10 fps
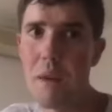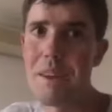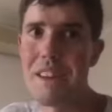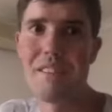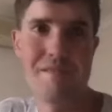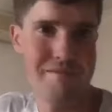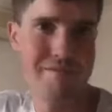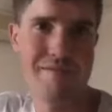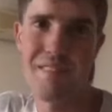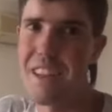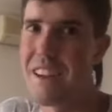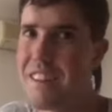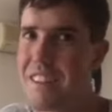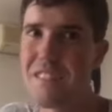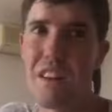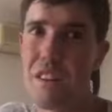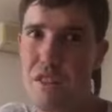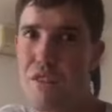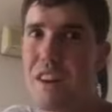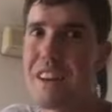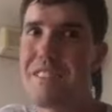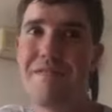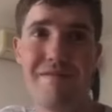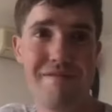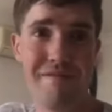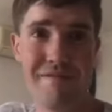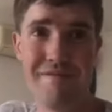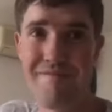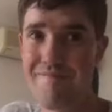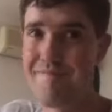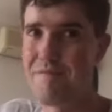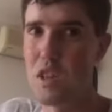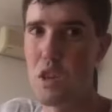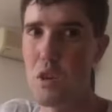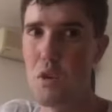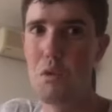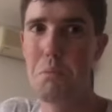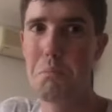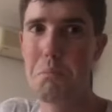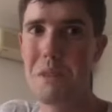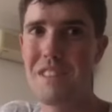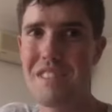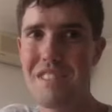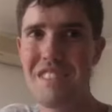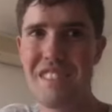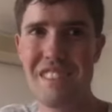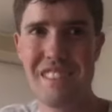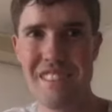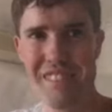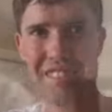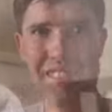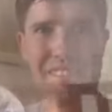and I think it's starting to rain. Oops. Hey,